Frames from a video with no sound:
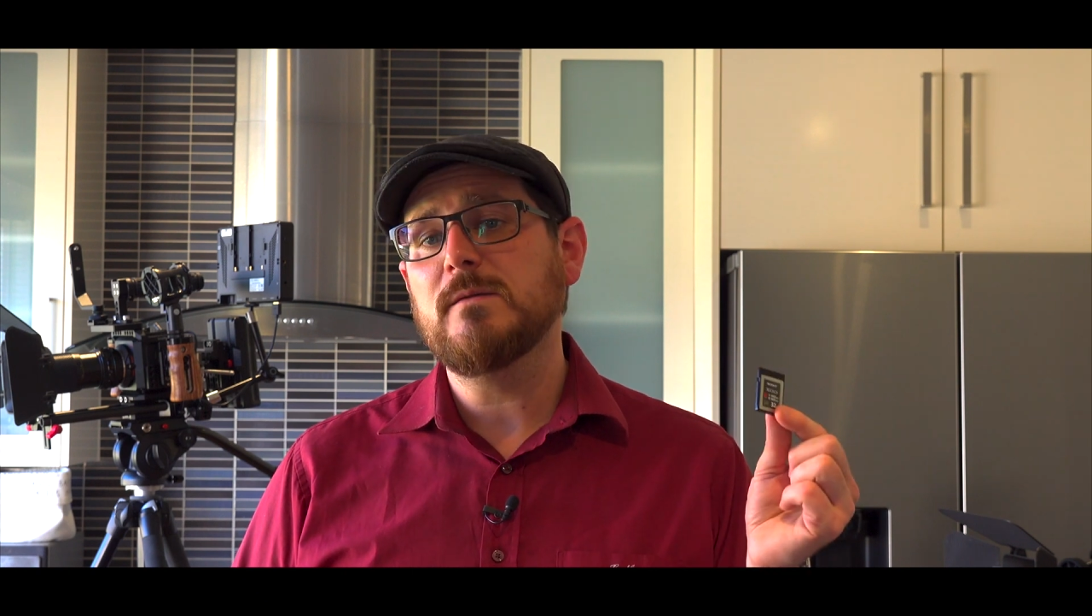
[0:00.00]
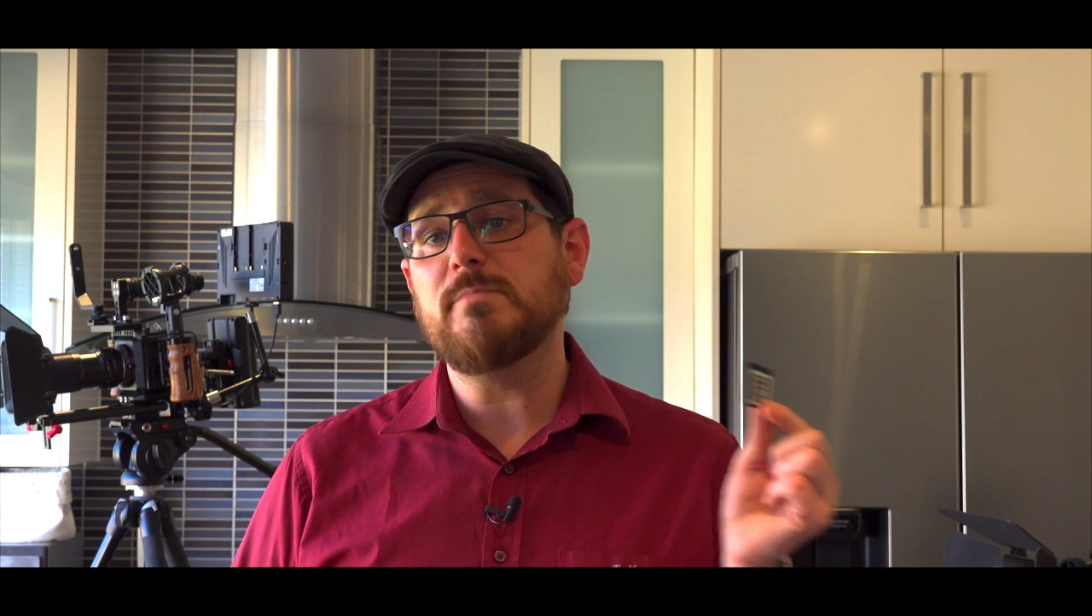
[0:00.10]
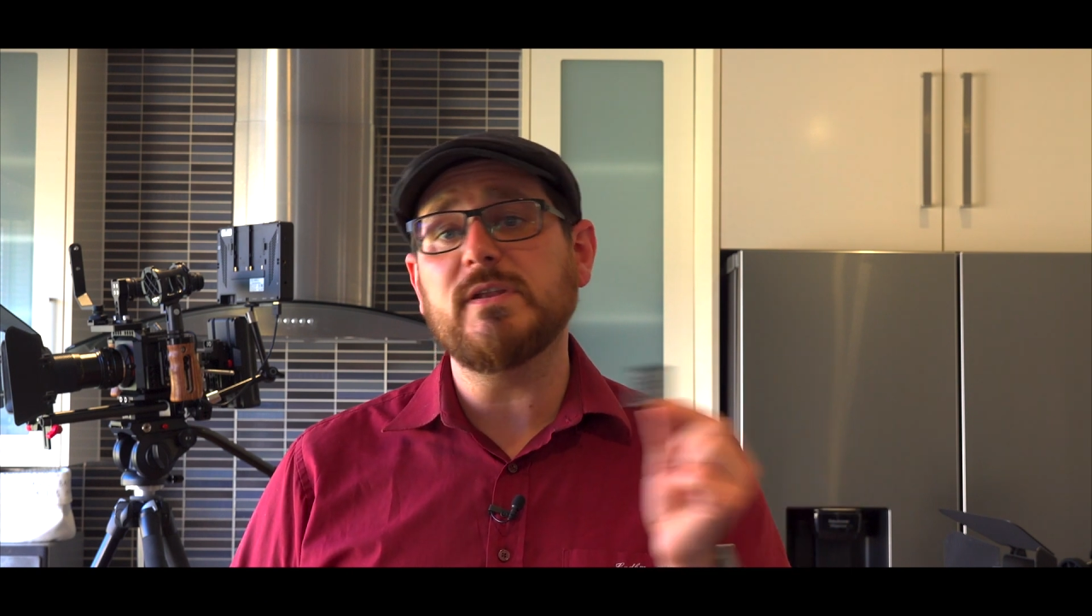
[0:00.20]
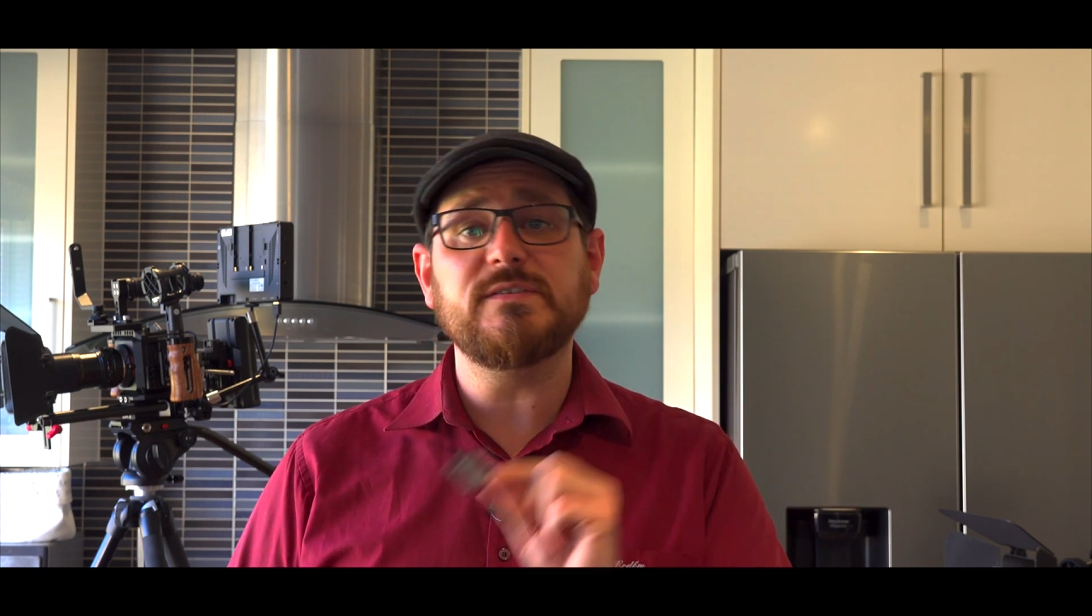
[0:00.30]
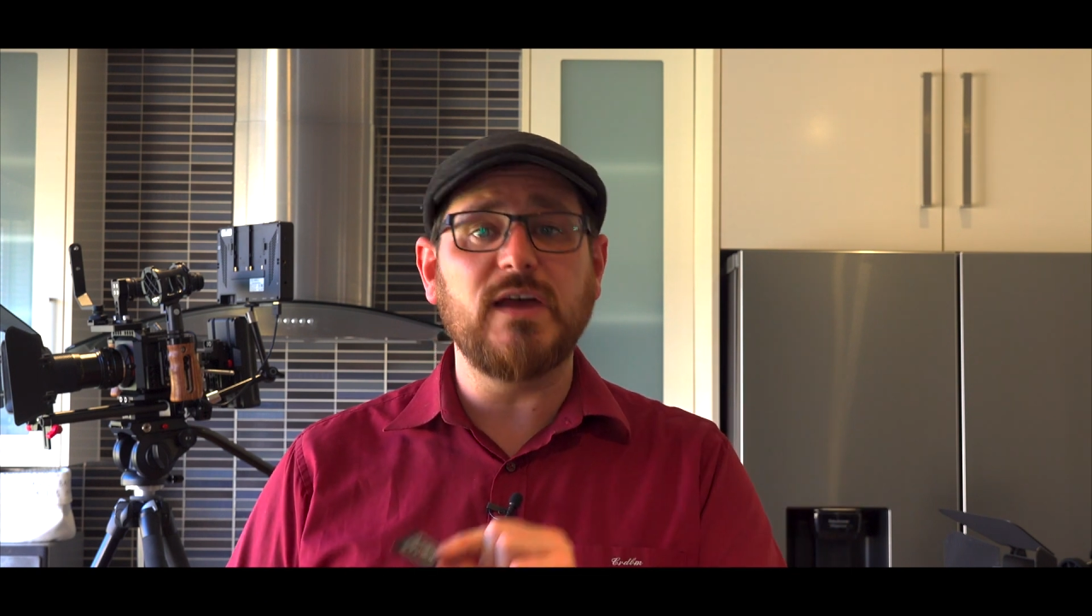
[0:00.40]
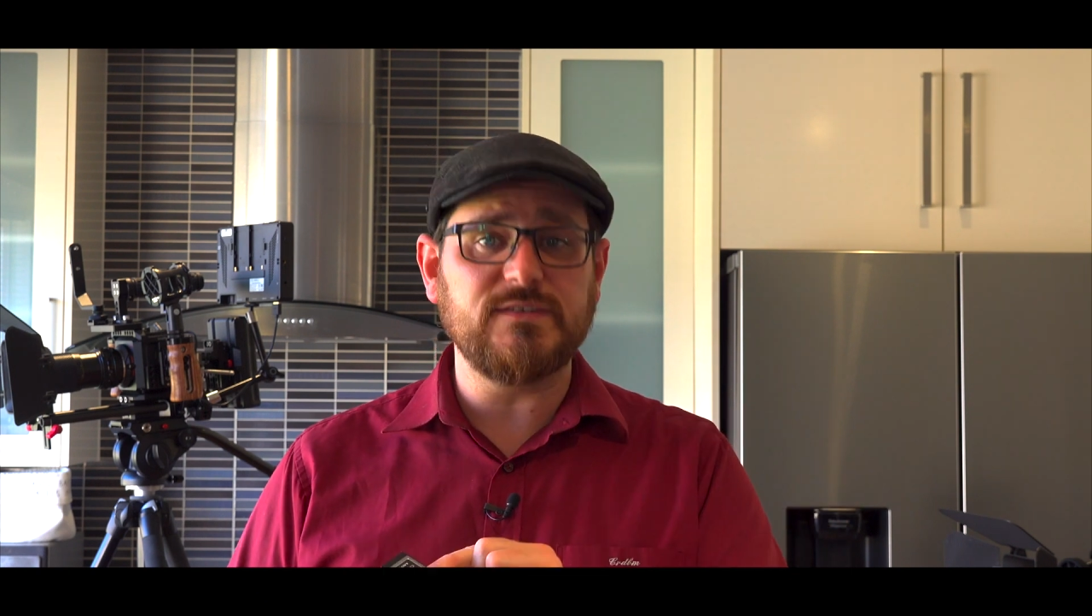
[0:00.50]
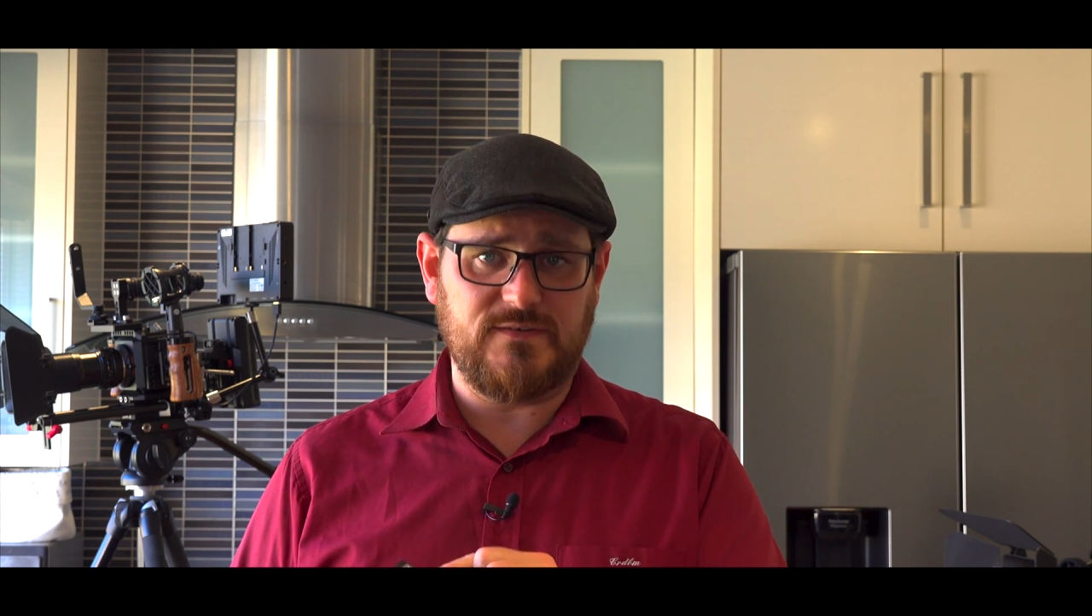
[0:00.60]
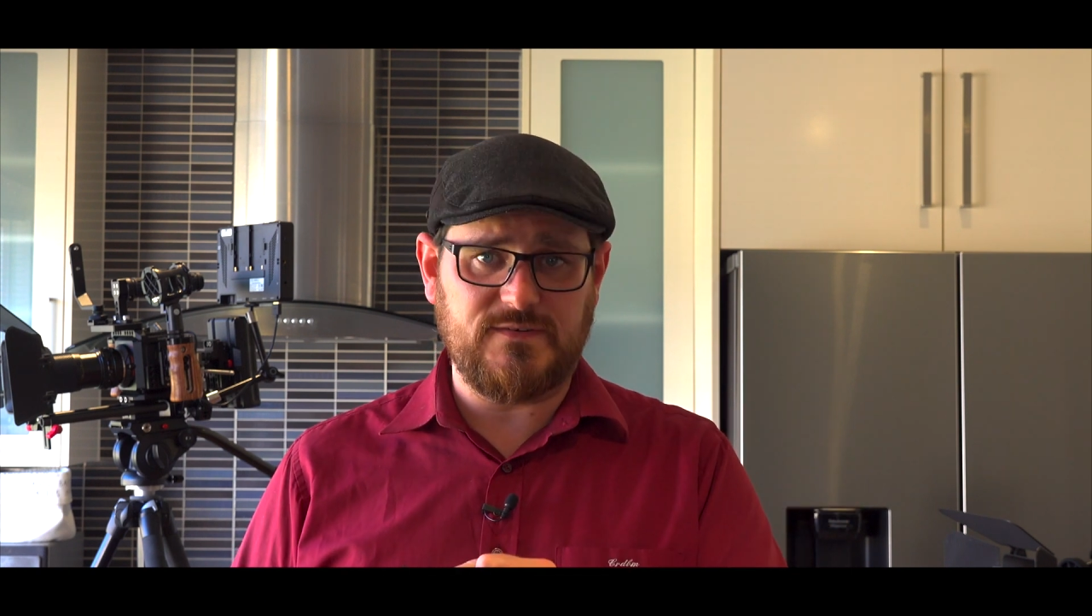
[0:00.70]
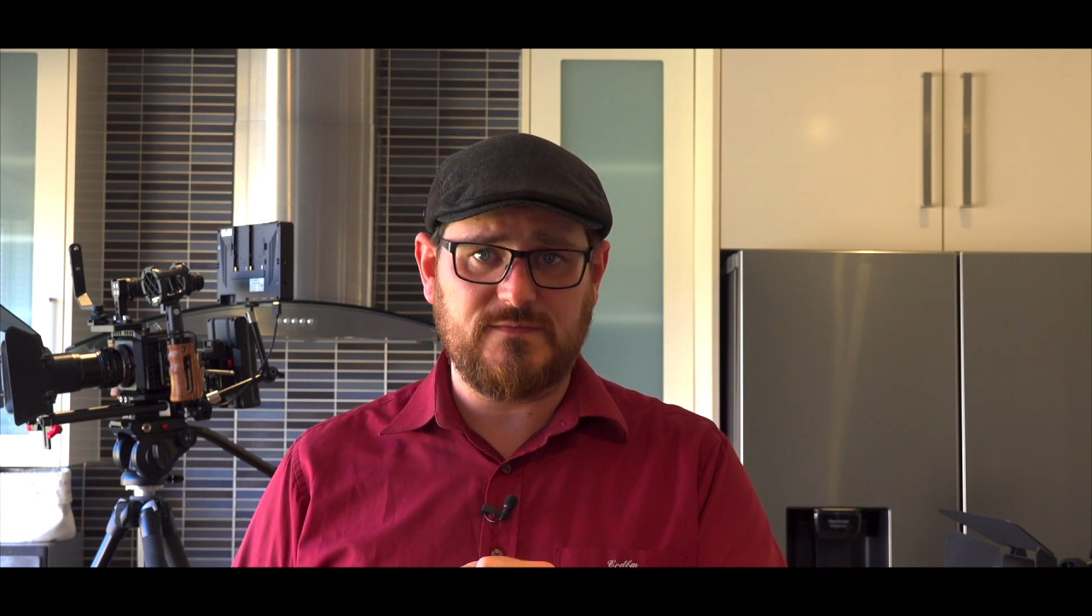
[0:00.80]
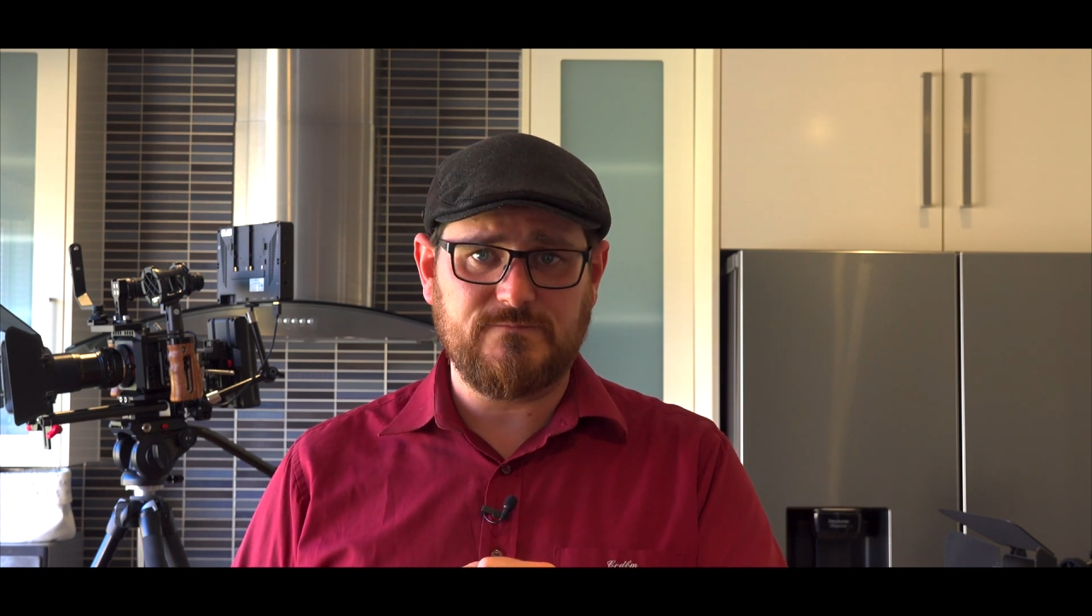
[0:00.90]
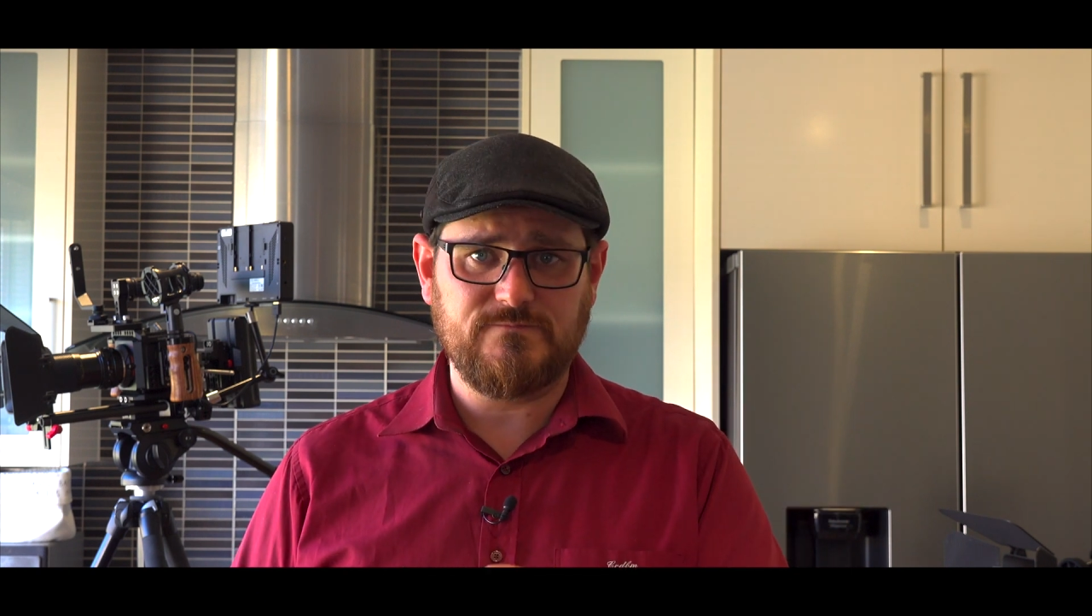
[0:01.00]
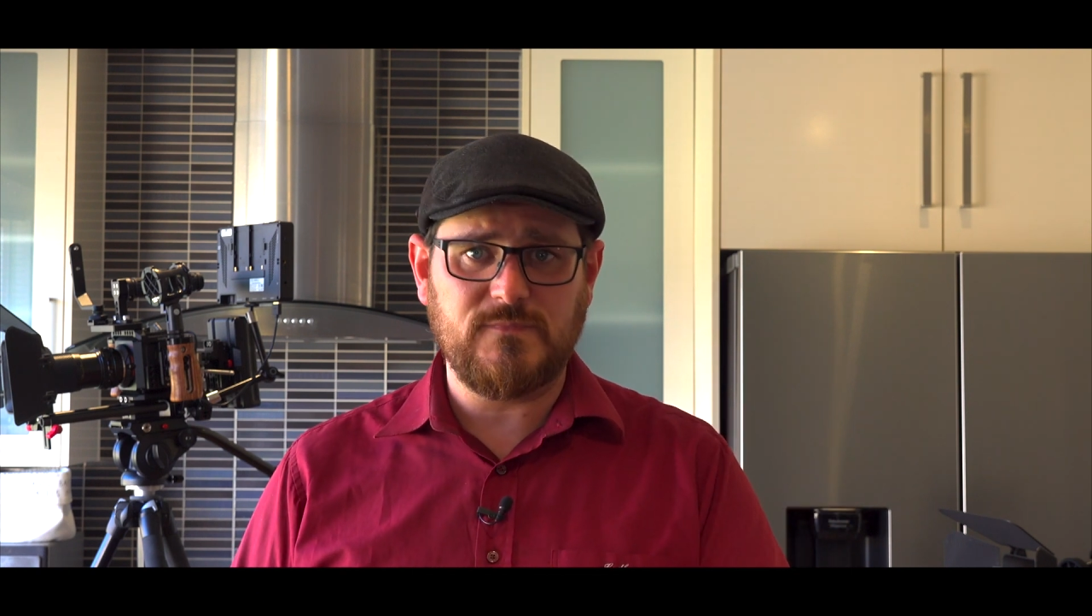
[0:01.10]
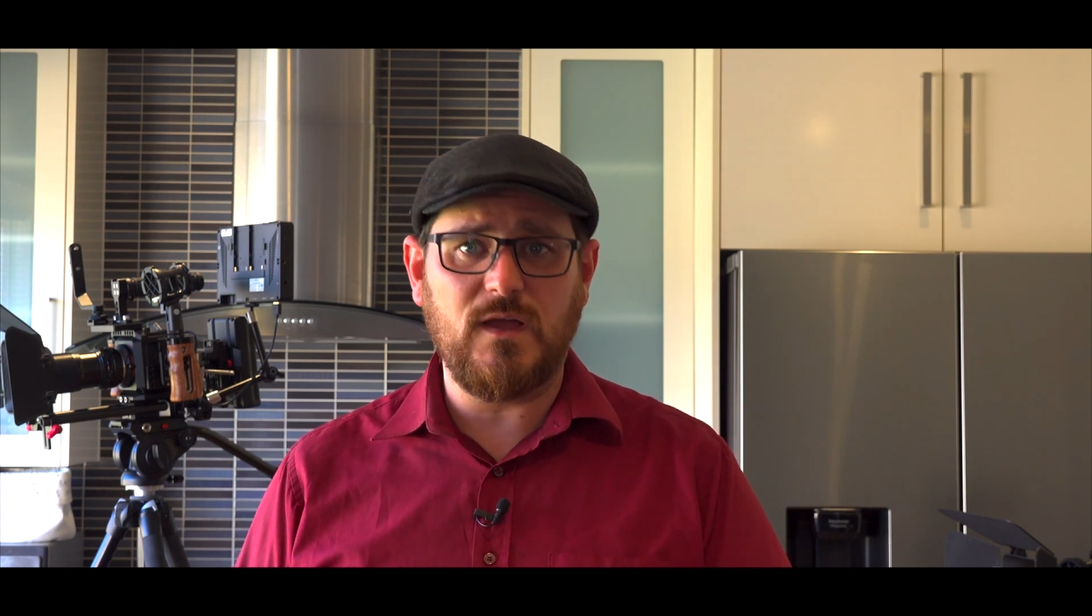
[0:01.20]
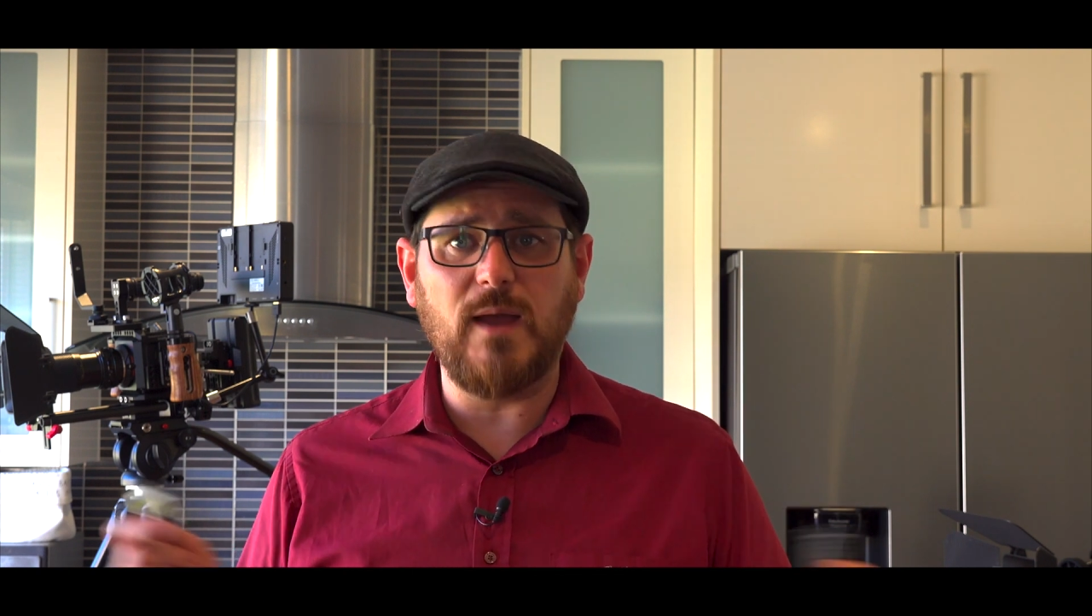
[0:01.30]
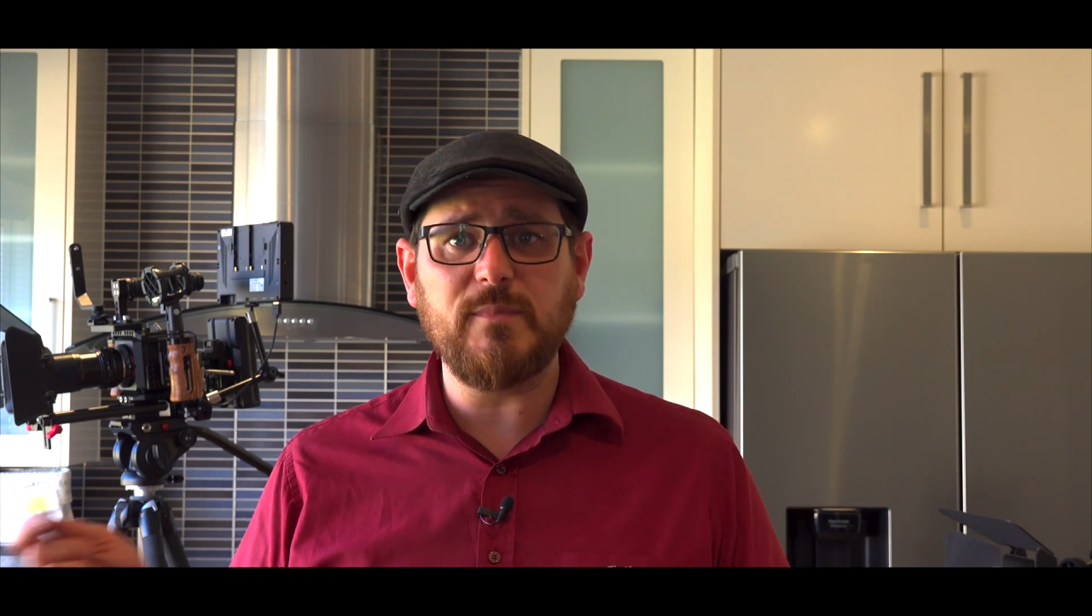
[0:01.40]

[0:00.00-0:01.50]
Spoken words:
but it doesn't. I'm